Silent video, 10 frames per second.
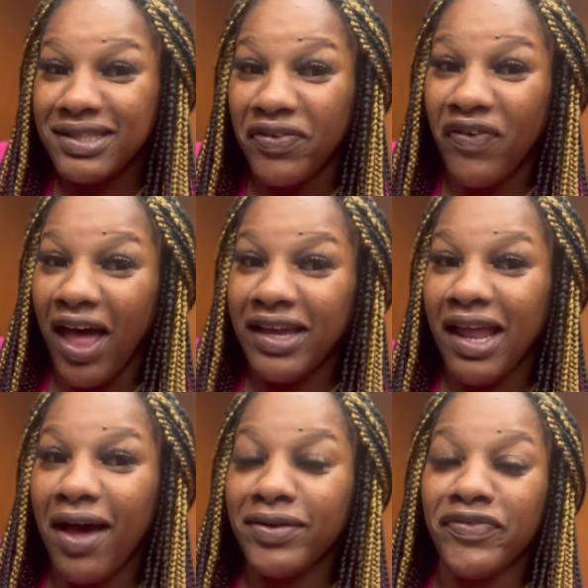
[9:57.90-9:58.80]
to find
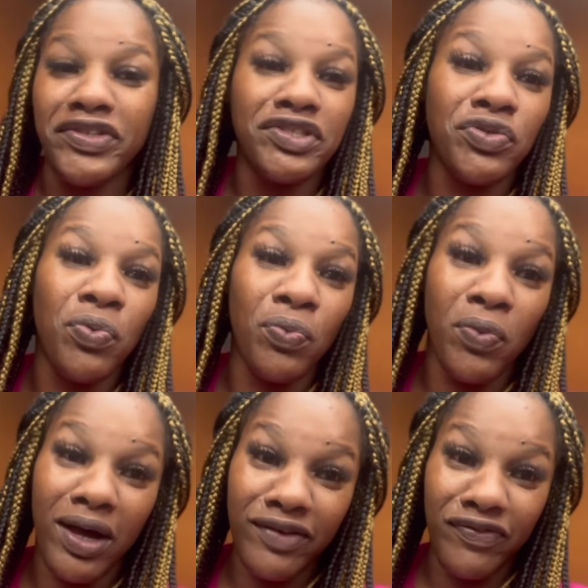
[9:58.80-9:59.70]
out if it's
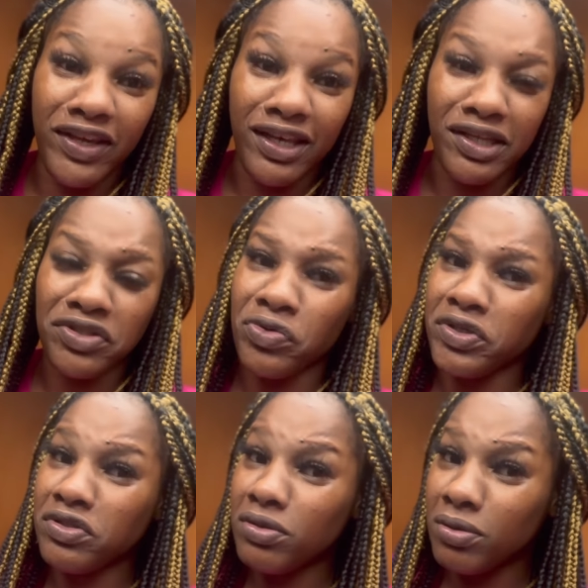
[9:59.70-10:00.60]
one fetus or
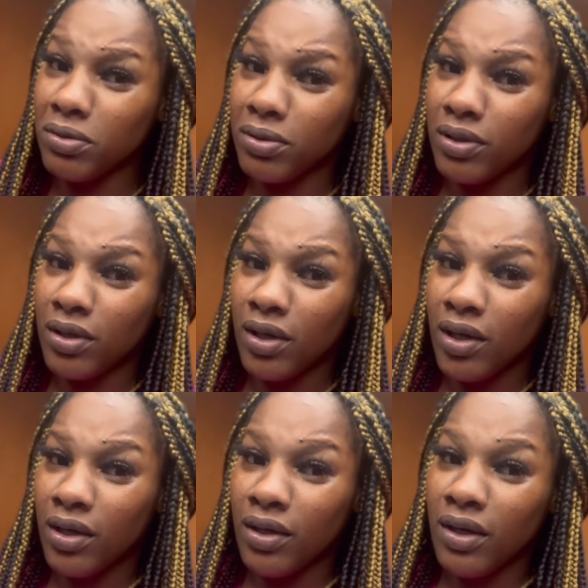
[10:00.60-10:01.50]
two.
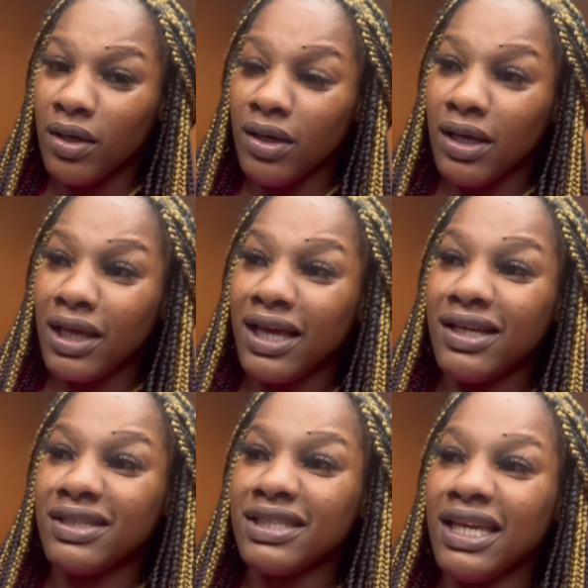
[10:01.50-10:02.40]

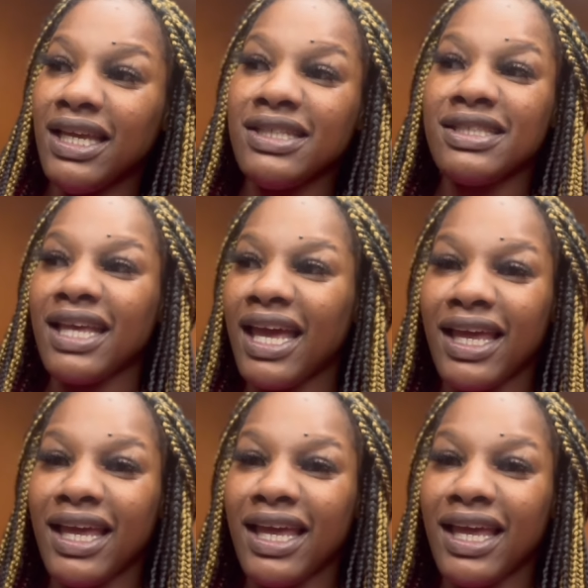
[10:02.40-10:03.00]
Cause he said